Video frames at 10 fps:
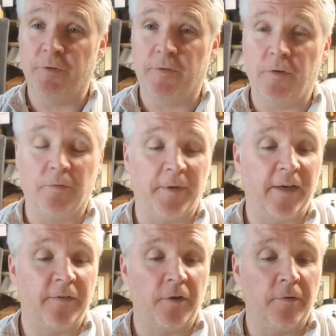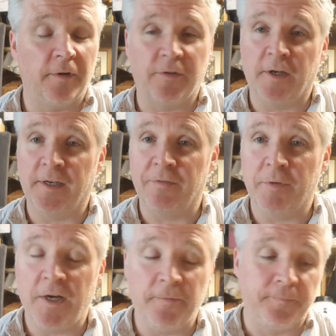There's two of them there, so I thought I'd give
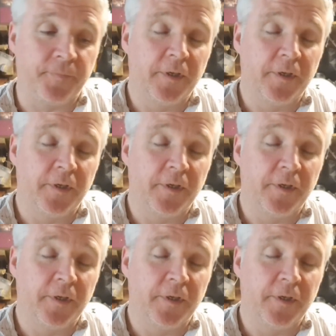them a go.